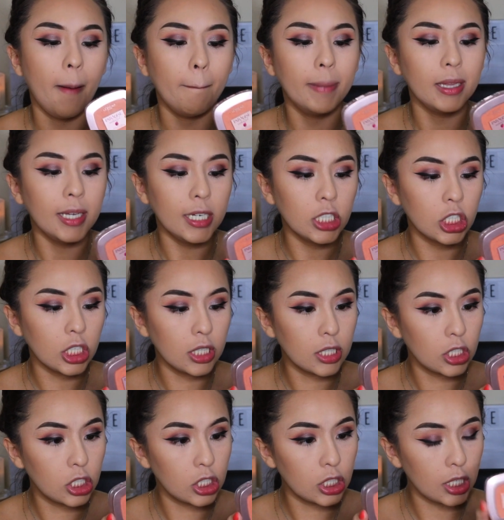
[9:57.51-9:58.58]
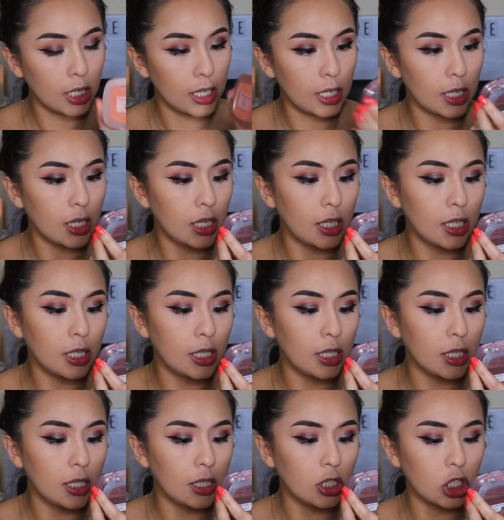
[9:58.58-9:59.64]
blush in the
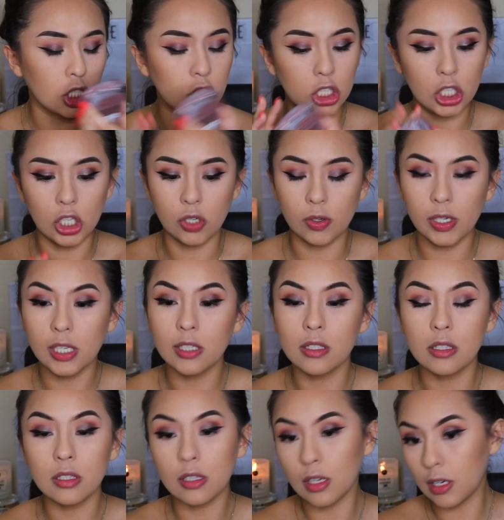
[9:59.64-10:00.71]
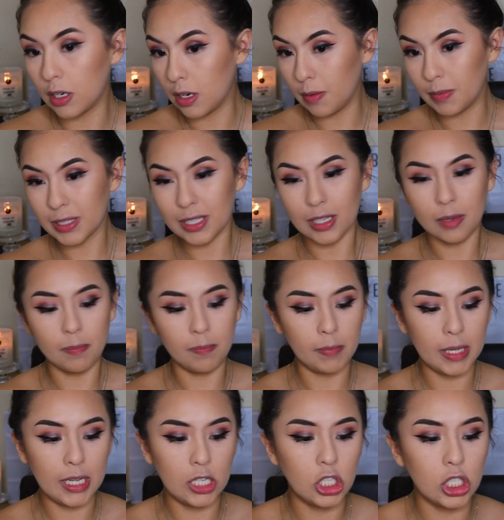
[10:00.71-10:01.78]
shade Just Curious. It's like a
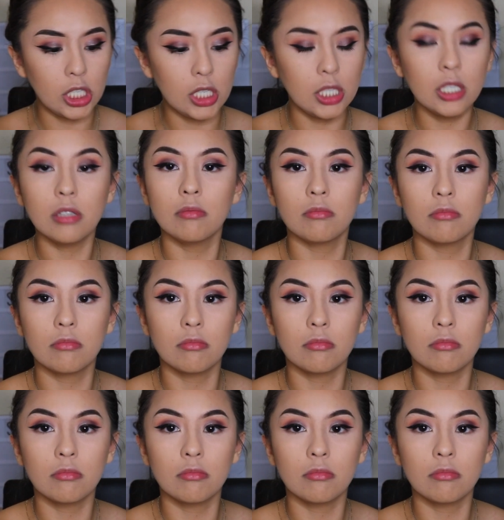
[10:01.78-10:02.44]
peachy